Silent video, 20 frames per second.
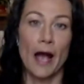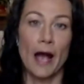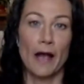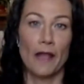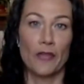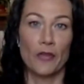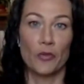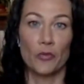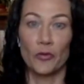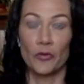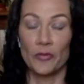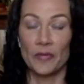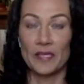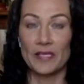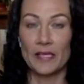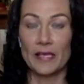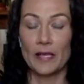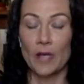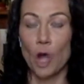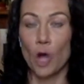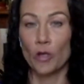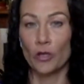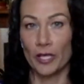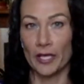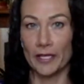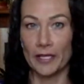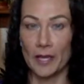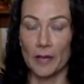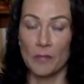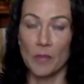Uh, there will be an
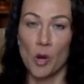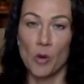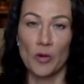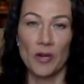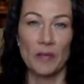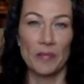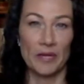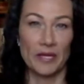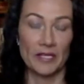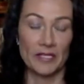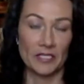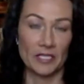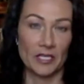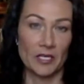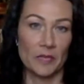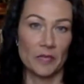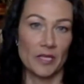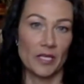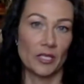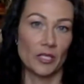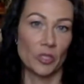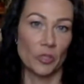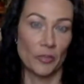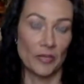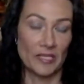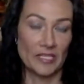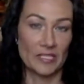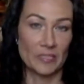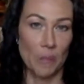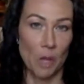online component, but it's going to be a little
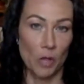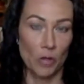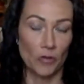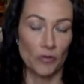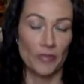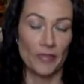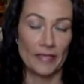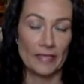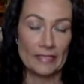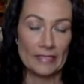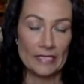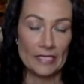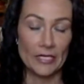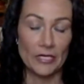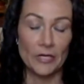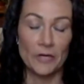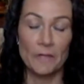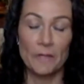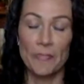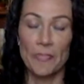bit smaller this year.